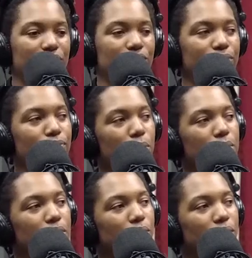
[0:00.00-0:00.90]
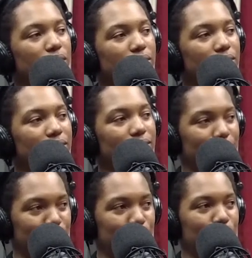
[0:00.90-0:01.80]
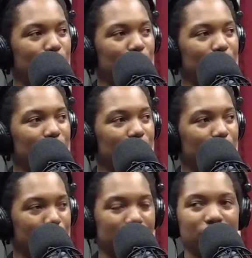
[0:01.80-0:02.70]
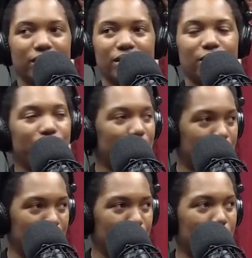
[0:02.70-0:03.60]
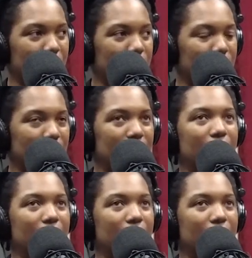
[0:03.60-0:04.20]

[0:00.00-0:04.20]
she forwarded on to the president of VIP Mortgage.